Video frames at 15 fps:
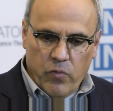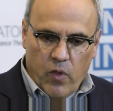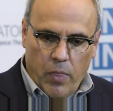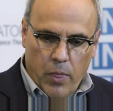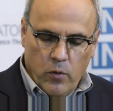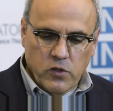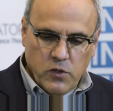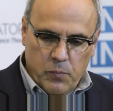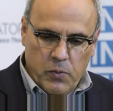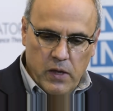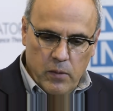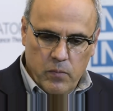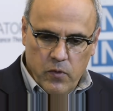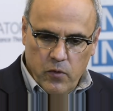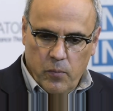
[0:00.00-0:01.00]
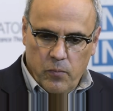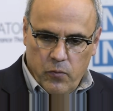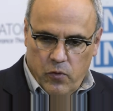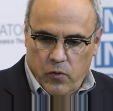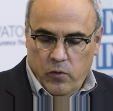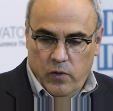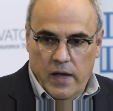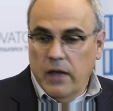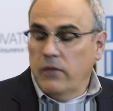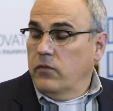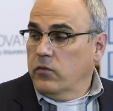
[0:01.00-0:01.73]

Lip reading: those people, their life?